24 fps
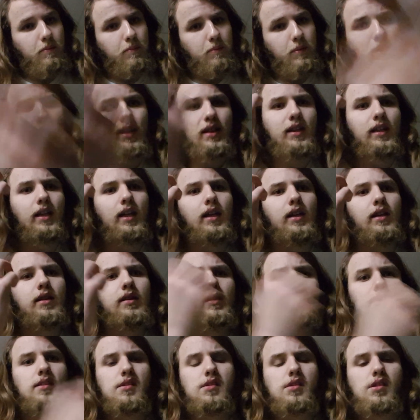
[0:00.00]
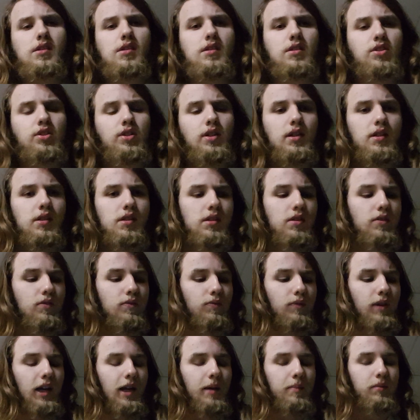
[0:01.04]
But then again, this is just
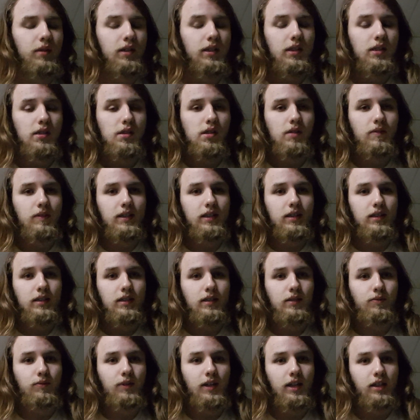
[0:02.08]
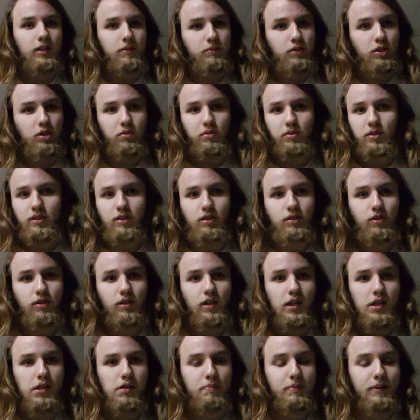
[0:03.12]
ramblings of a random Union
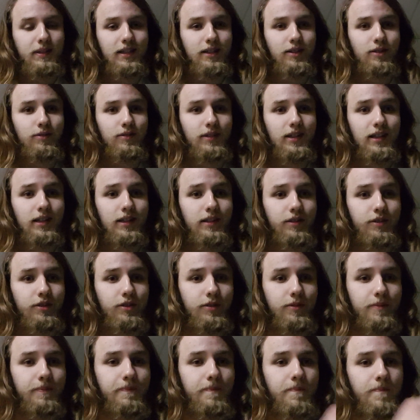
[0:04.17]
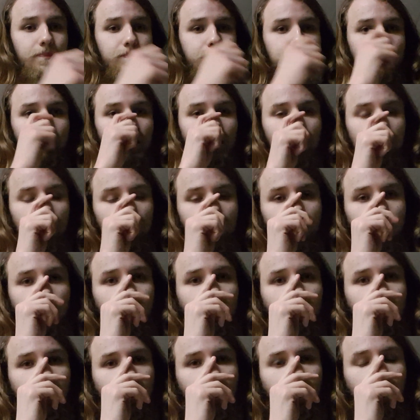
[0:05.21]
Cross player right here.
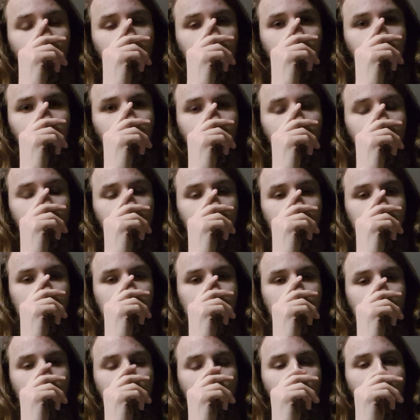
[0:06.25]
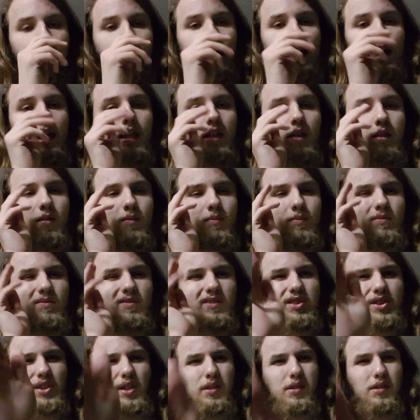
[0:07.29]
Anyways, I
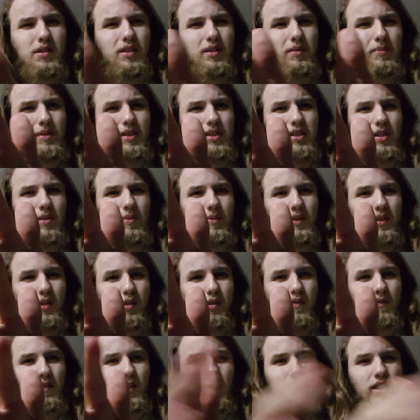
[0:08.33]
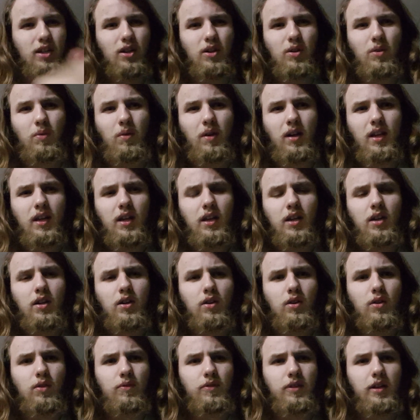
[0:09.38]
am just going to be done with this video
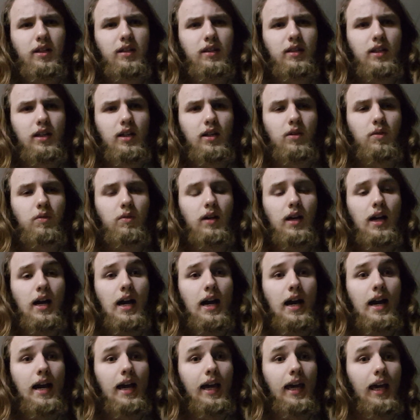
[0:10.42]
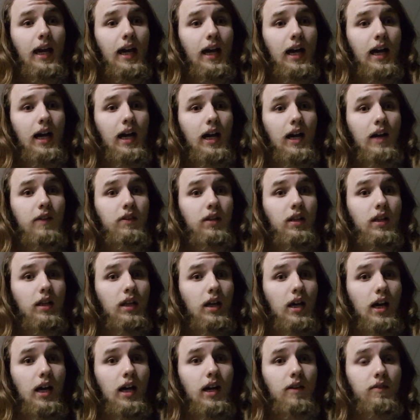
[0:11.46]
right now. I have a
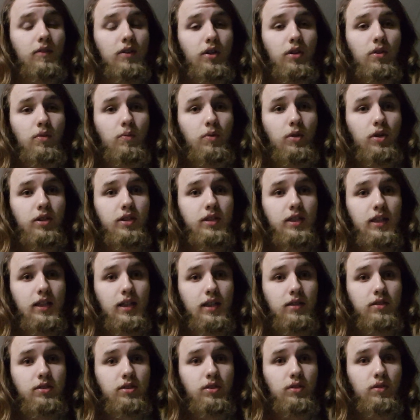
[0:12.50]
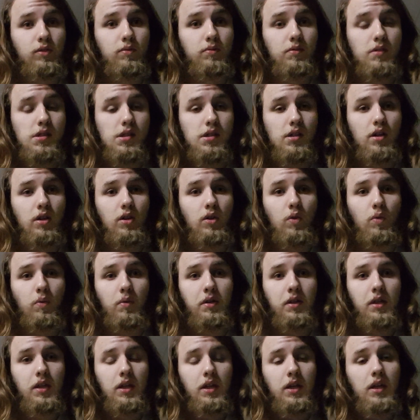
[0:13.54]
lot of other work to get to, so